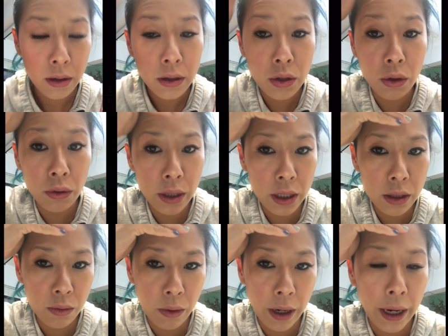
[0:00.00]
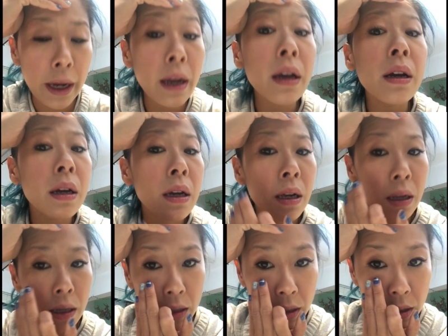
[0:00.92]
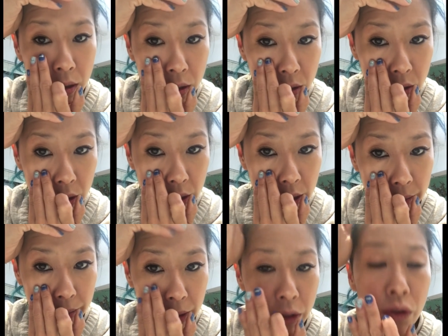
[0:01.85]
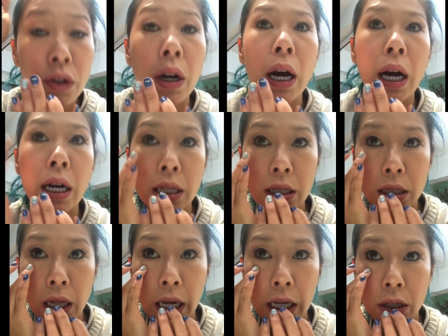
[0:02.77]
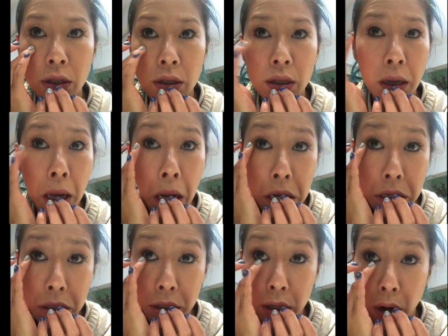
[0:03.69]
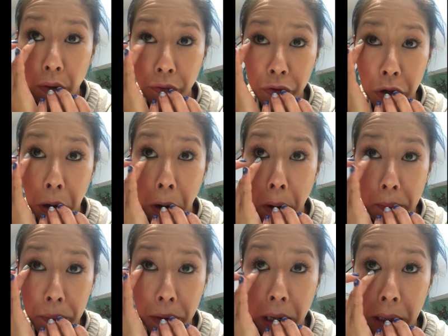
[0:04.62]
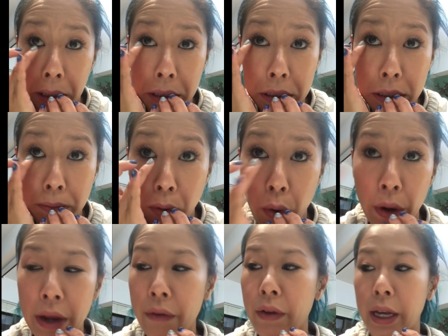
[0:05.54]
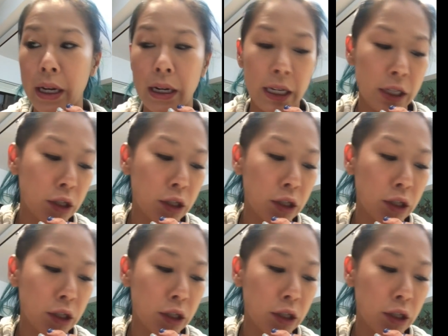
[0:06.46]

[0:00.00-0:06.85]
So this way it can make your eyes like softer and it's more evening, like